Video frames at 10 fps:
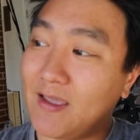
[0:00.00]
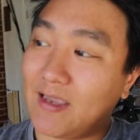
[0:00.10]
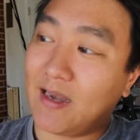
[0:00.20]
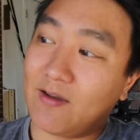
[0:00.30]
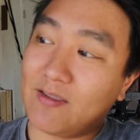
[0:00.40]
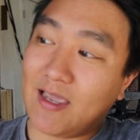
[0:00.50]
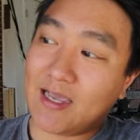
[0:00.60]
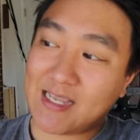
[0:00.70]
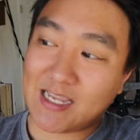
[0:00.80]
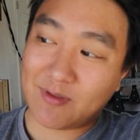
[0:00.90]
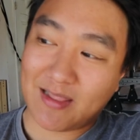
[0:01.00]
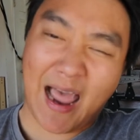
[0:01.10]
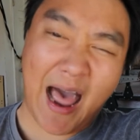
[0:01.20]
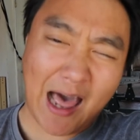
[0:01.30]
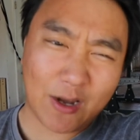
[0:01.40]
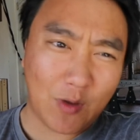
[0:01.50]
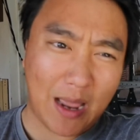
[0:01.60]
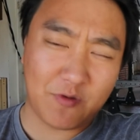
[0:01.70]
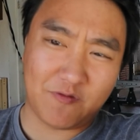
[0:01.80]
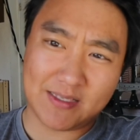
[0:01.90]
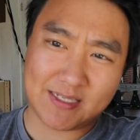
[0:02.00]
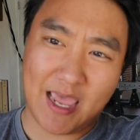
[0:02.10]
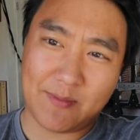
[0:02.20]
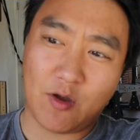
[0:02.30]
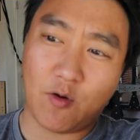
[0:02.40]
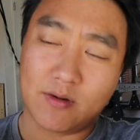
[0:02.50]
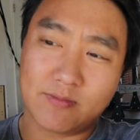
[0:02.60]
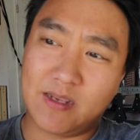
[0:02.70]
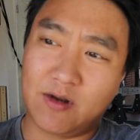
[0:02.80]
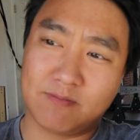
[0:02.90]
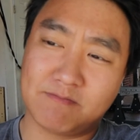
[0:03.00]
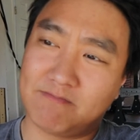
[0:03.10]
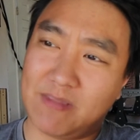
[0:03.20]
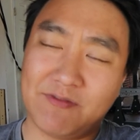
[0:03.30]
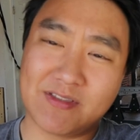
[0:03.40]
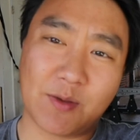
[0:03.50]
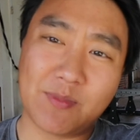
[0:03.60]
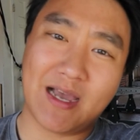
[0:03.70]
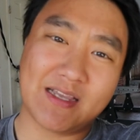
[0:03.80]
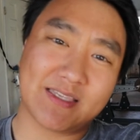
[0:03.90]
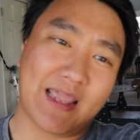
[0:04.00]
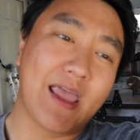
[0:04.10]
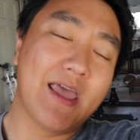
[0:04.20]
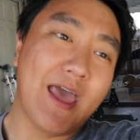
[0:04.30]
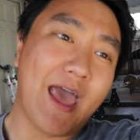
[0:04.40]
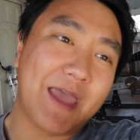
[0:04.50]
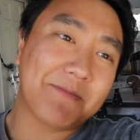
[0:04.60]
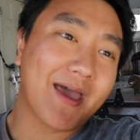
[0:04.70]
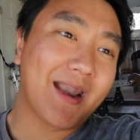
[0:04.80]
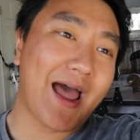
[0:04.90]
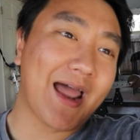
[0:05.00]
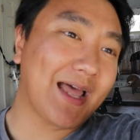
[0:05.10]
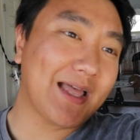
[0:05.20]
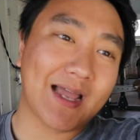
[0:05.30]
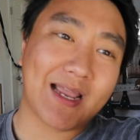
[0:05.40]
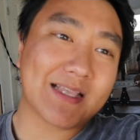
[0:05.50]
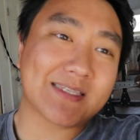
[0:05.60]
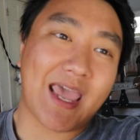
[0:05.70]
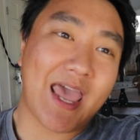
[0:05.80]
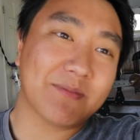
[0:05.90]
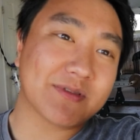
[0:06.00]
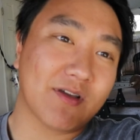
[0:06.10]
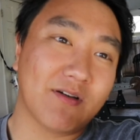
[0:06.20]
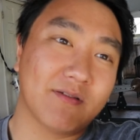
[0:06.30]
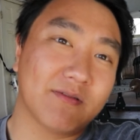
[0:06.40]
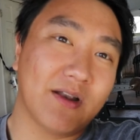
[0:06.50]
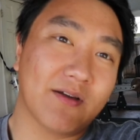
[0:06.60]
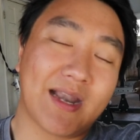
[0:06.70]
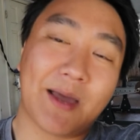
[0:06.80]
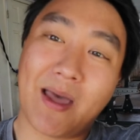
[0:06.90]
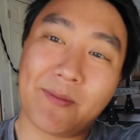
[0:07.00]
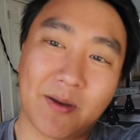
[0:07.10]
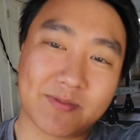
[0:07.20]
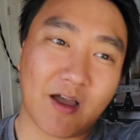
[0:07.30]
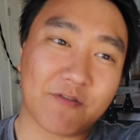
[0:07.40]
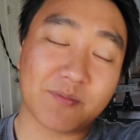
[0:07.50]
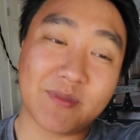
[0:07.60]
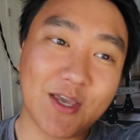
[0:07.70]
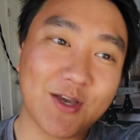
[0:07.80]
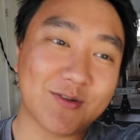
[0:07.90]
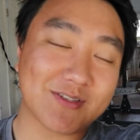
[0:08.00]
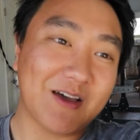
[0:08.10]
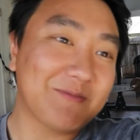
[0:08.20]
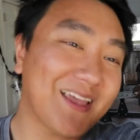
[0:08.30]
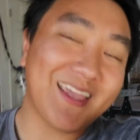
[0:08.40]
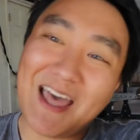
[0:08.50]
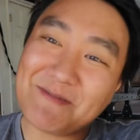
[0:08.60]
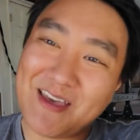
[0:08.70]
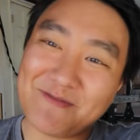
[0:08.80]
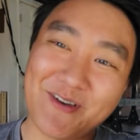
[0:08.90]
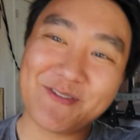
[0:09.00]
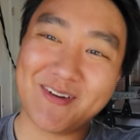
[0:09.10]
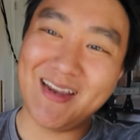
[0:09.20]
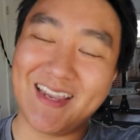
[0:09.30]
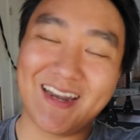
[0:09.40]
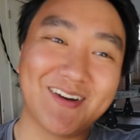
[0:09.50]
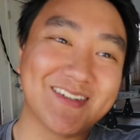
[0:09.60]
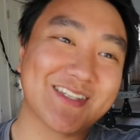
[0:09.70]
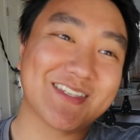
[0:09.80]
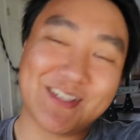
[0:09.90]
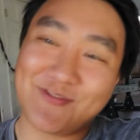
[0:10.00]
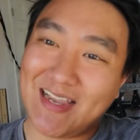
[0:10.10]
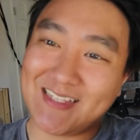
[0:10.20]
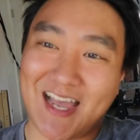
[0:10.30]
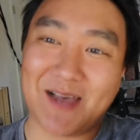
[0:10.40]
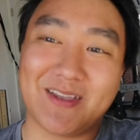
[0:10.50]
you know, you guys asked me, like, how do I prevent scamming? Or, you know, even some of you guys, like, hey, man, I got scammed, so, you know, can I buy pups off from you? So I'm like, yeah, man, feel free, you know, just FaceTime